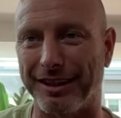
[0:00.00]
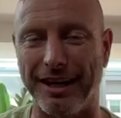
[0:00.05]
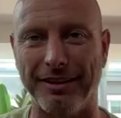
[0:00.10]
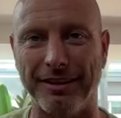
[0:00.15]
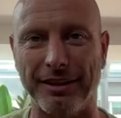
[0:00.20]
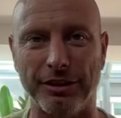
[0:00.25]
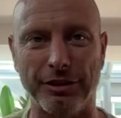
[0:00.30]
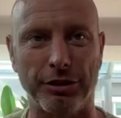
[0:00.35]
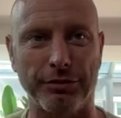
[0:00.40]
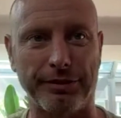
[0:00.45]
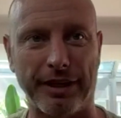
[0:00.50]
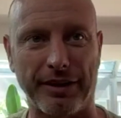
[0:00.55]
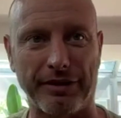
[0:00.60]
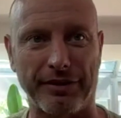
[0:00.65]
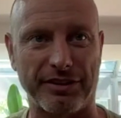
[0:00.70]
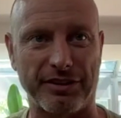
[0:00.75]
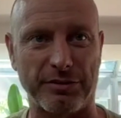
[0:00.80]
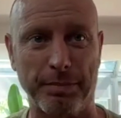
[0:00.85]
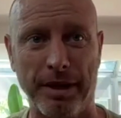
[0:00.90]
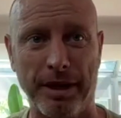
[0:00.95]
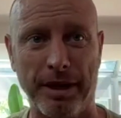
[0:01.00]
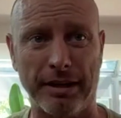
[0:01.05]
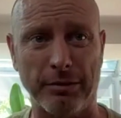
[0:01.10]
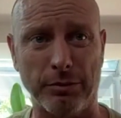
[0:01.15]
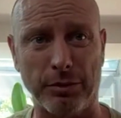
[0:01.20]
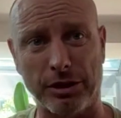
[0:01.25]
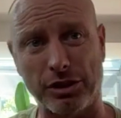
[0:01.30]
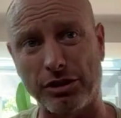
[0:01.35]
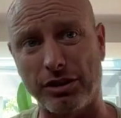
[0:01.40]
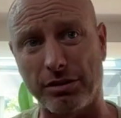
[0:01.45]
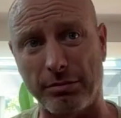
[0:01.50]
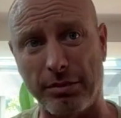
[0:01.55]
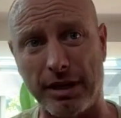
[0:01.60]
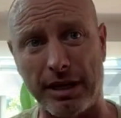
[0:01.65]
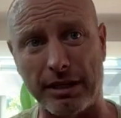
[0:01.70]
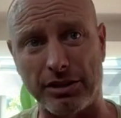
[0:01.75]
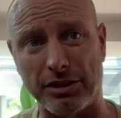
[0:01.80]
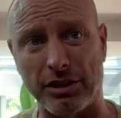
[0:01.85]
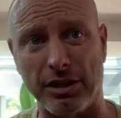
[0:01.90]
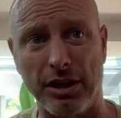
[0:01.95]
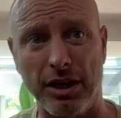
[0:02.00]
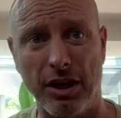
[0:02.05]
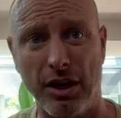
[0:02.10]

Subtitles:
And then you've got the spend, which should match